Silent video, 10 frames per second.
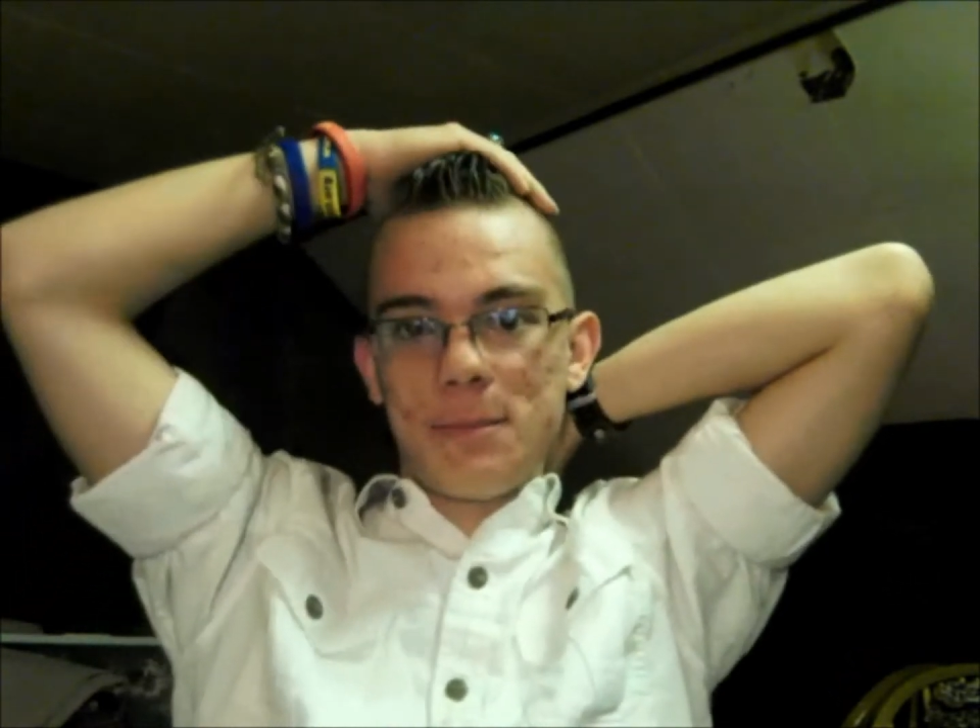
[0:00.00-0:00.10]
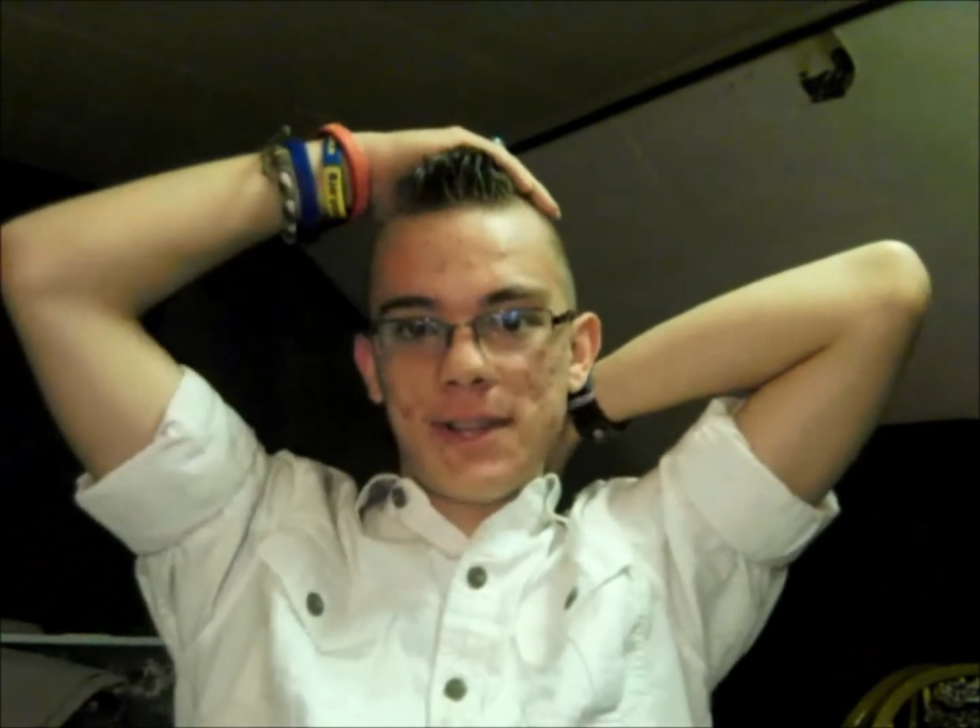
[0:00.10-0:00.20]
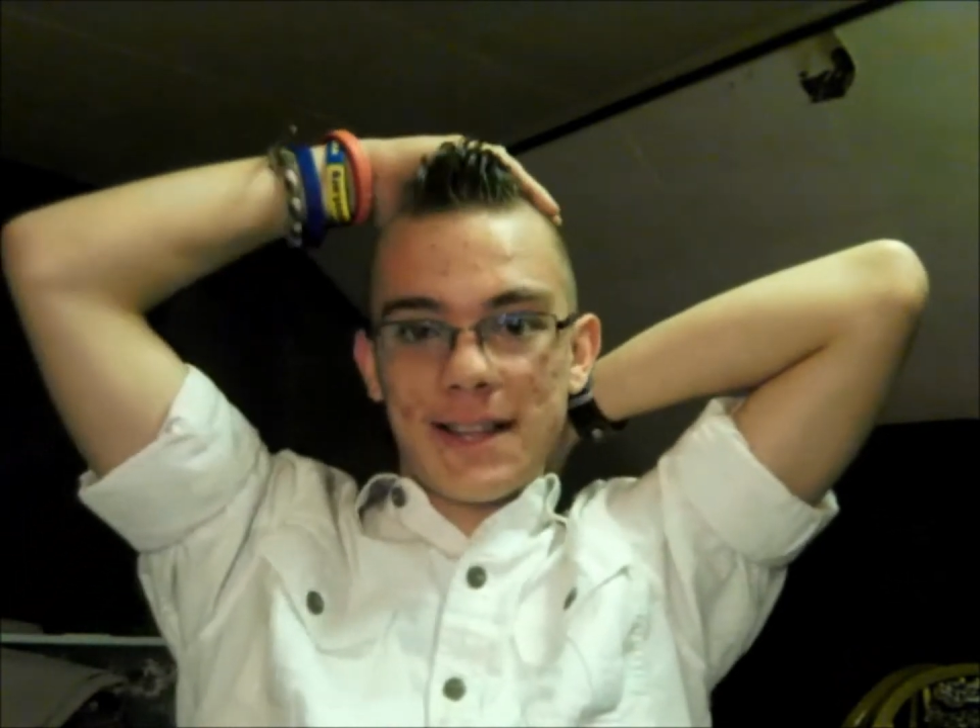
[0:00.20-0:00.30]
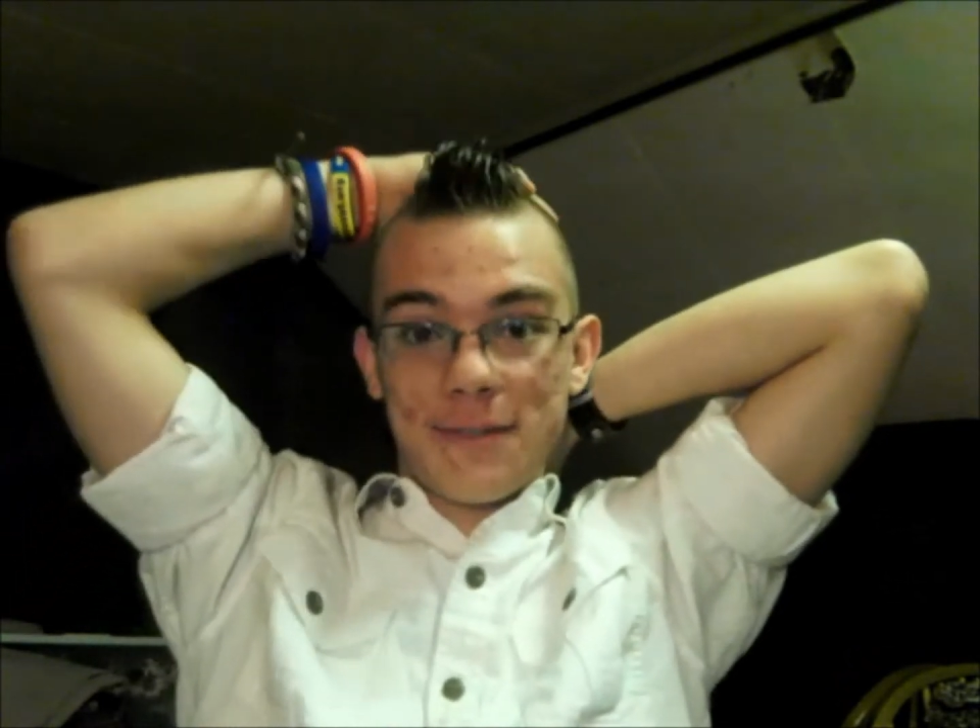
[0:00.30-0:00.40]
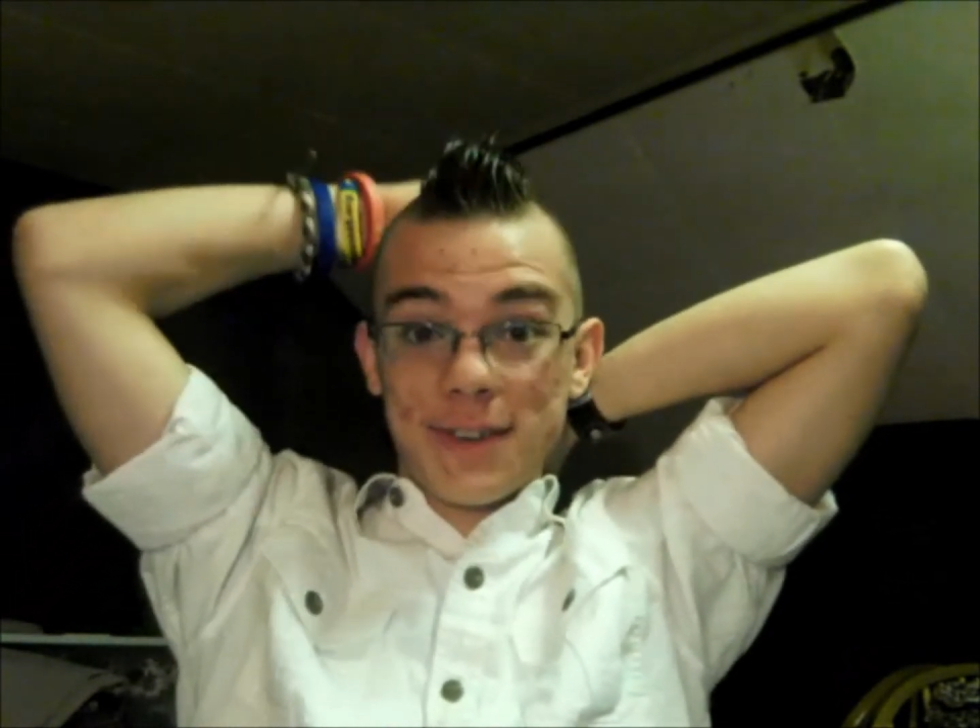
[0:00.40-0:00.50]
be
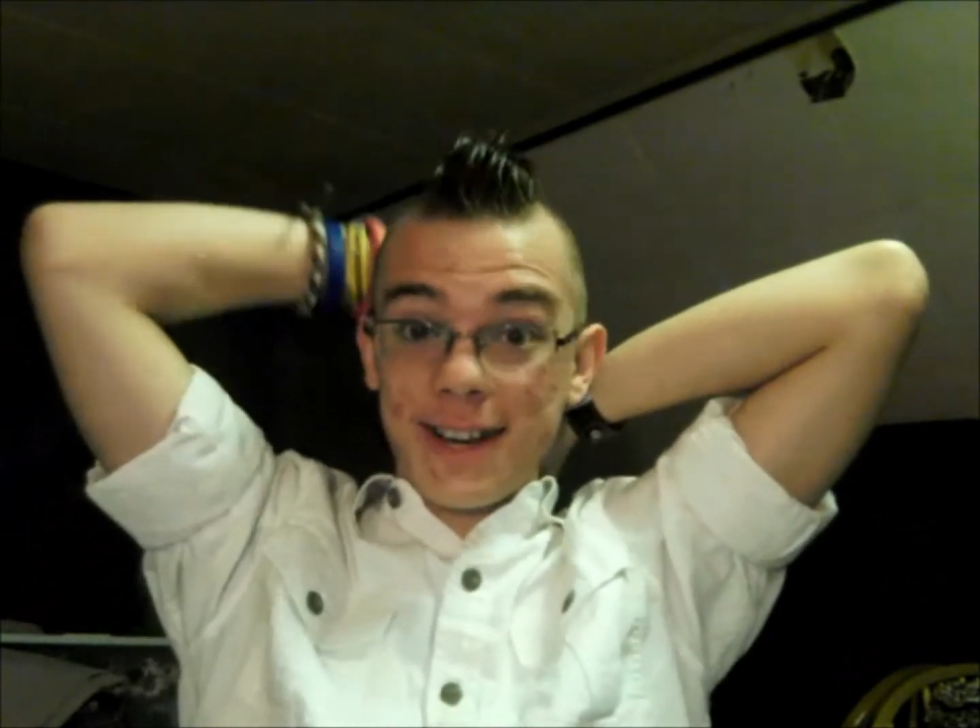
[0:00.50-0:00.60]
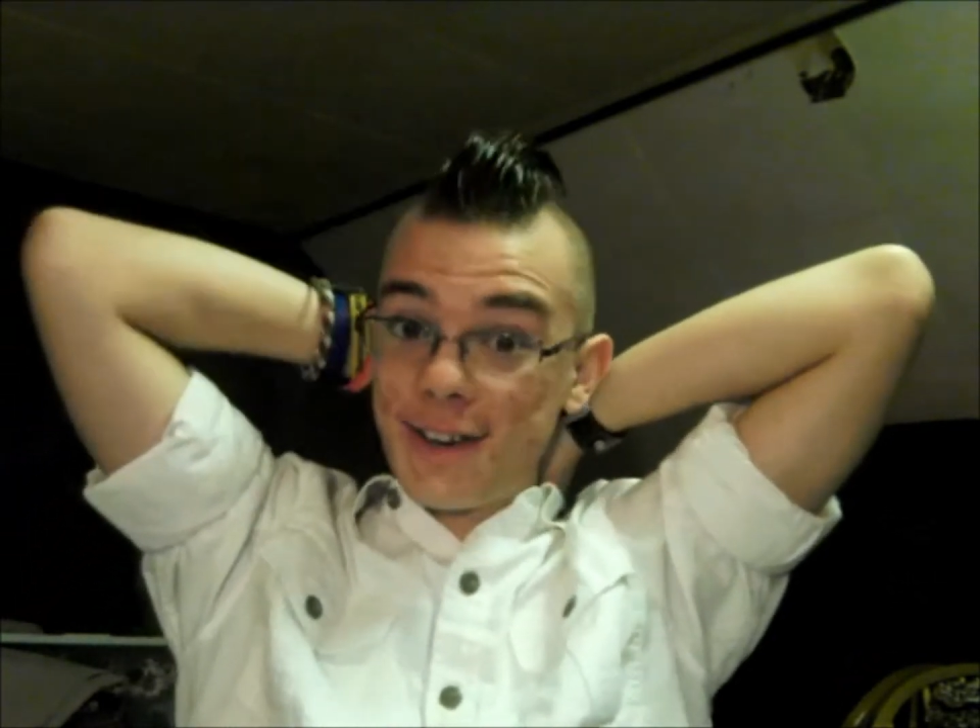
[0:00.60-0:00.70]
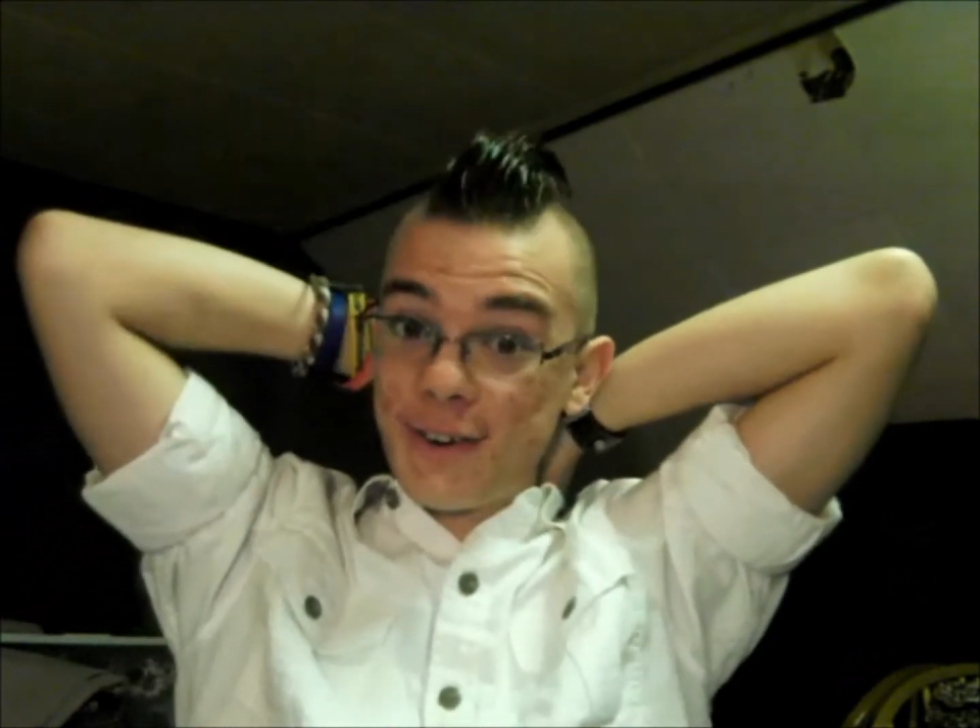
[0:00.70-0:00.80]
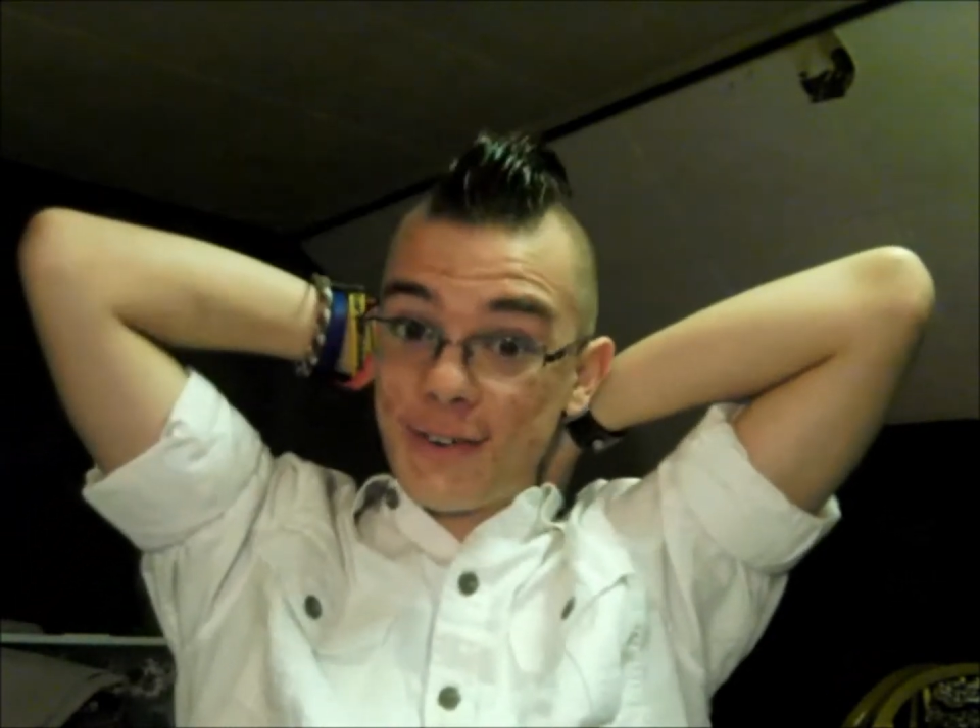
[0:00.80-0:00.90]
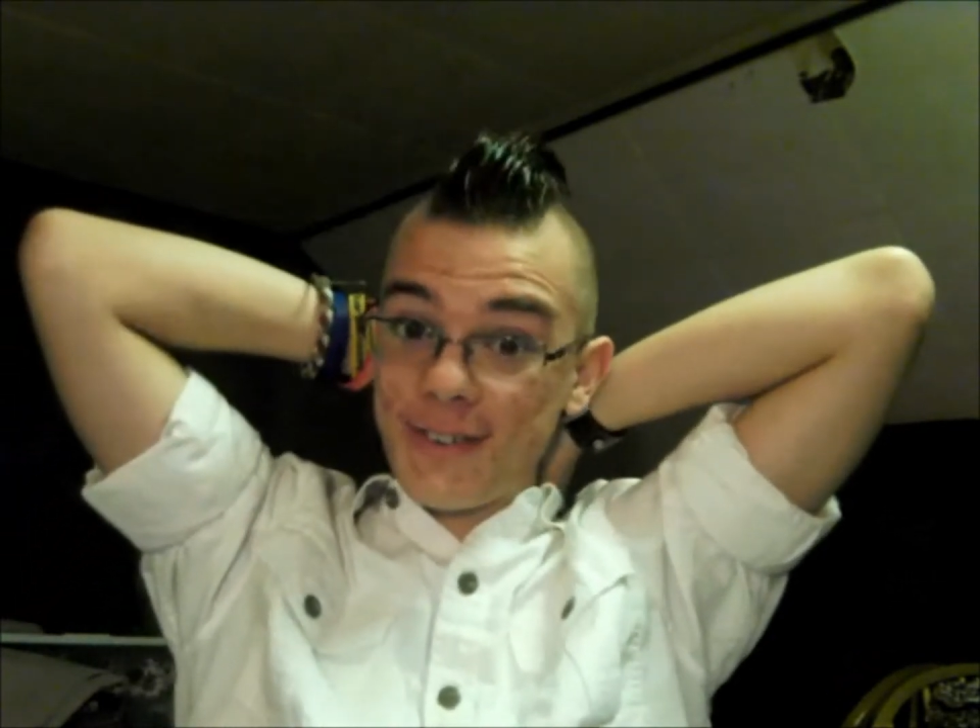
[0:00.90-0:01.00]
left
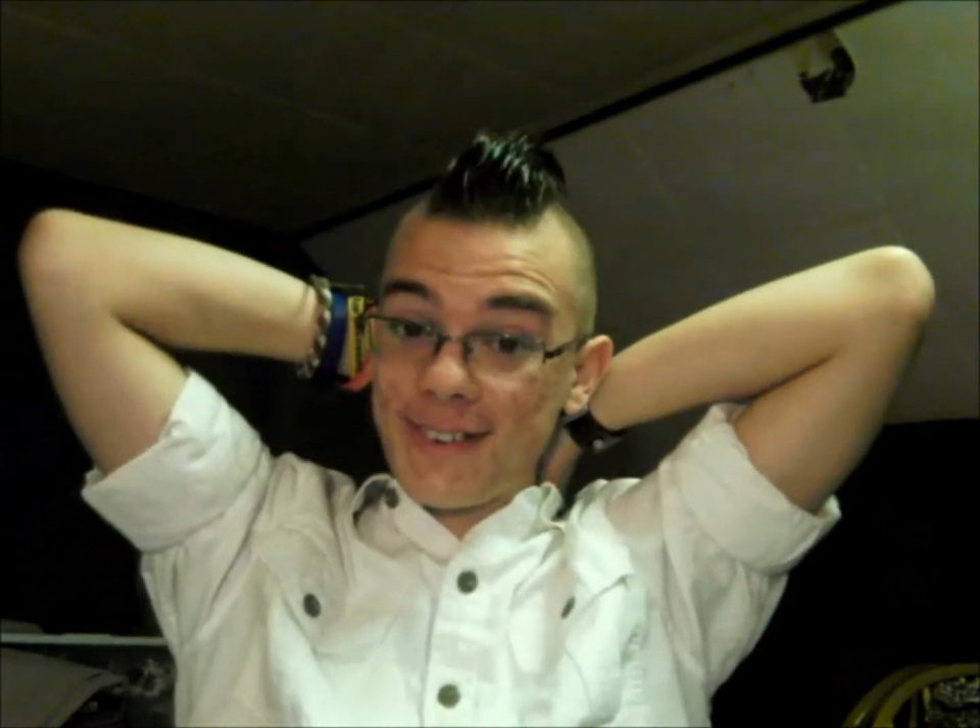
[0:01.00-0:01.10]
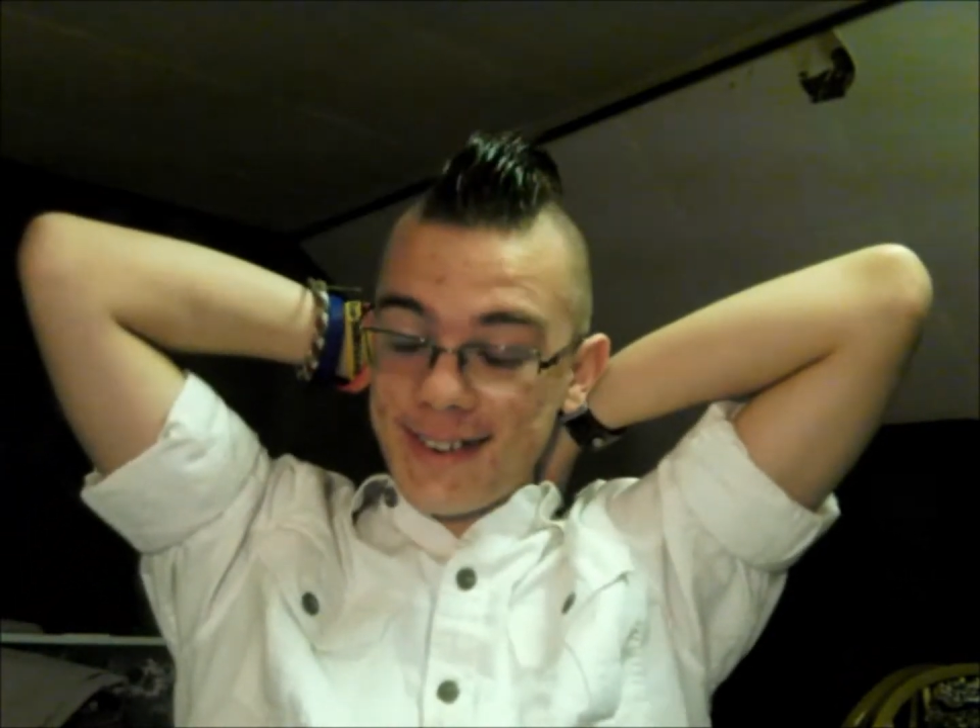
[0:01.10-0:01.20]
alone.